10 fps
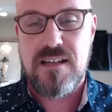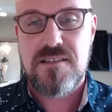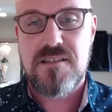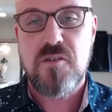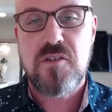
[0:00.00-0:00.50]

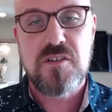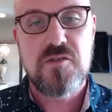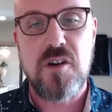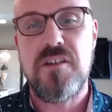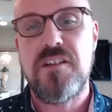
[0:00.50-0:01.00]
So
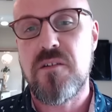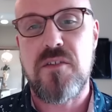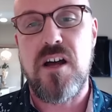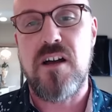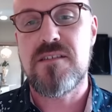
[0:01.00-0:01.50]
controlling your
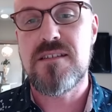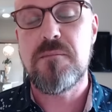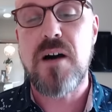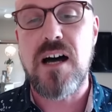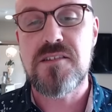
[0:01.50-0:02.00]
thoughts is
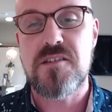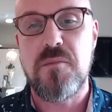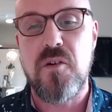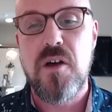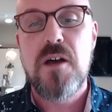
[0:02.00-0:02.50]

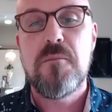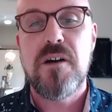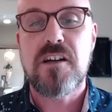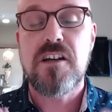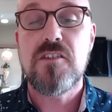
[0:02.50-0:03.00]
impossible,
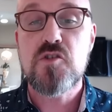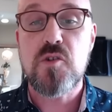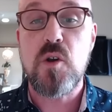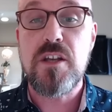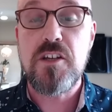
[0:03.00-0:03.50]
but
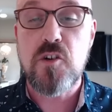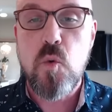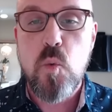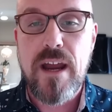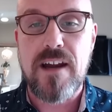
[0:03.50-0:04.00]
controlling your
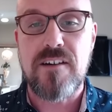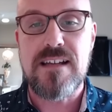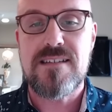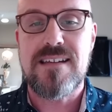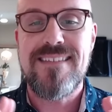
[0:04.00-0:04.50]

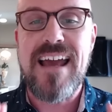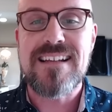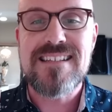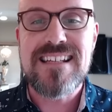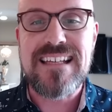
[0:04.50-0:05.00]
awareness, and
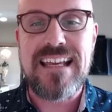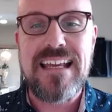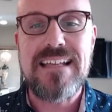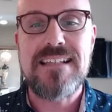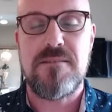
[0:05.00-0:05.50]
that is the
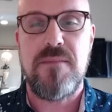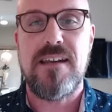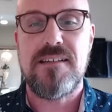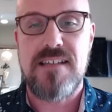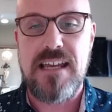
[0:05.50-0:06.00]
key to
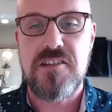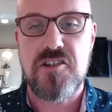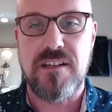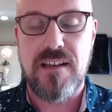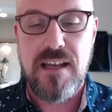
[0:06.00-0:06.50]

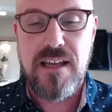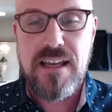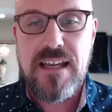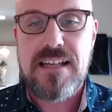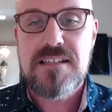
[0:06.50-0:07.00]
meditation,
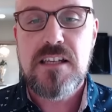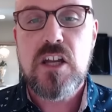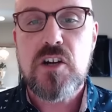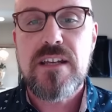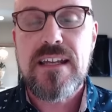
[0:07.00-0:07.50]
is
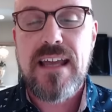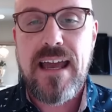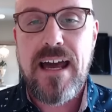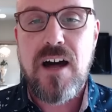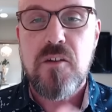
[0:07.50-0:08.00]
learning
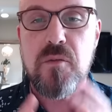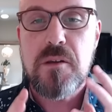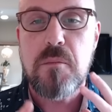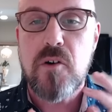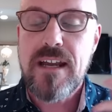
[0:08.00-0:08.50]
how that when
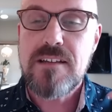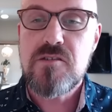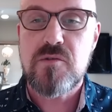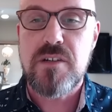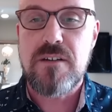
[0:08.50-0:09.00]
the brain
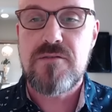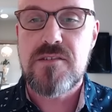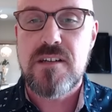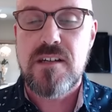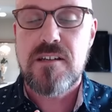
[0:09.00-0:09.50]

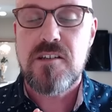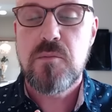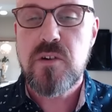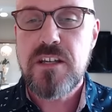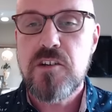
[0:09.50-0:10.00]
drifts, you
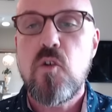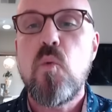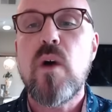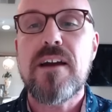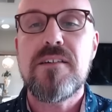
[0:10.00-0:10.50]
bring your
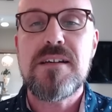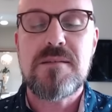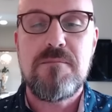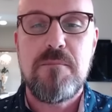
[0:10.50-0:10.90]
awareness